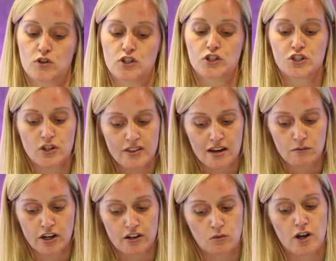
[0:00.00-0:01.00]
To do that, we're
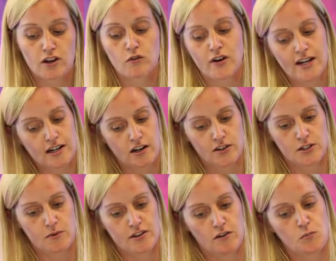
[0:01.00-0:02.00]
going to work really
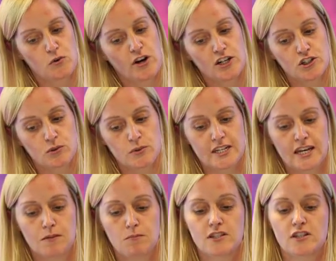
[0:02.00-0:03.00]
closely with our operational
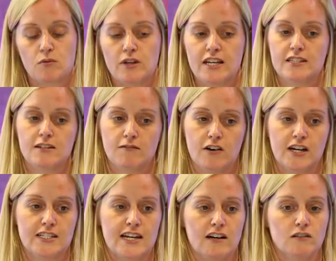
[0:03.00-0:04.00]
teams. So we need to
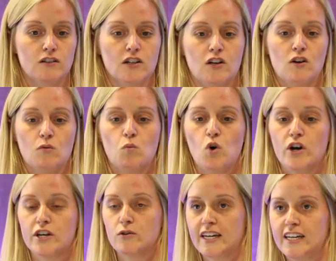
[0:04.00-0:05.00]
find out what are
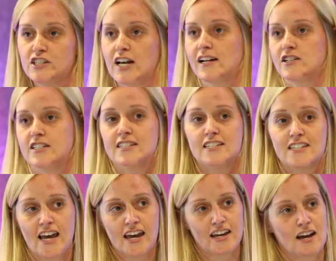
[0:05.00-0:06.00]
your key challenges
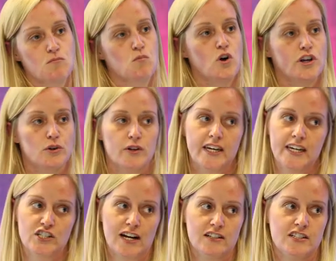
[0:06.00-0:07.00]
today and what are your key
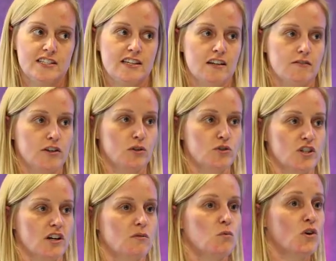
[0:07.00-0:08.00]
challenges in the
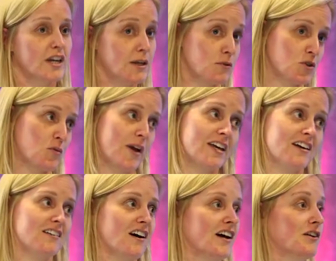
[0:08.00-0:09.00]
future? What keeps you awake
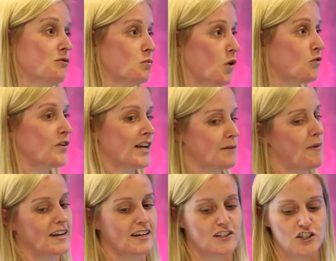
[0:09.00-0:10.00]
at night? What really
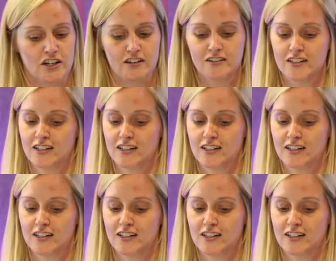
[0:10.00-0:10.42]
panics you?